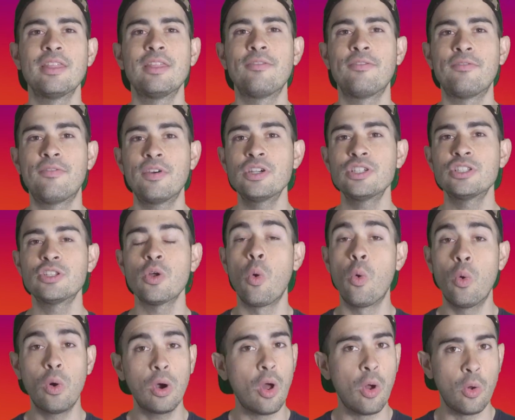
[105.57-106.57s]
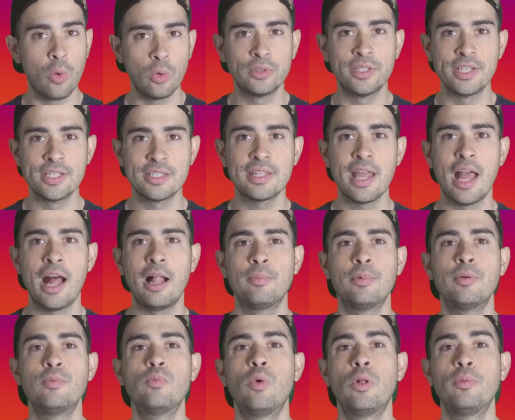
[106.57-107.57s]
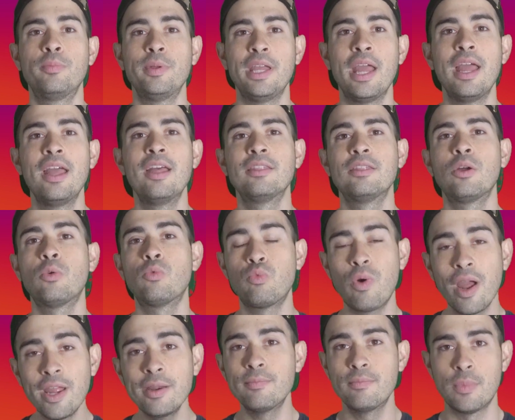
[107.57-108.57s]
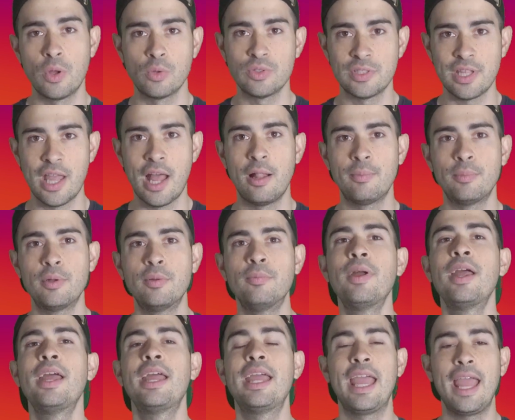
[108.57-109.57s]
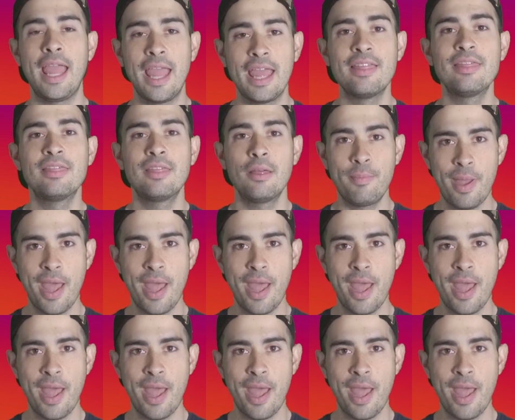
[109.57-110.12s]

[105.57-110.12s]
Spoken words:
the first or oldest album will be the rightmost album in the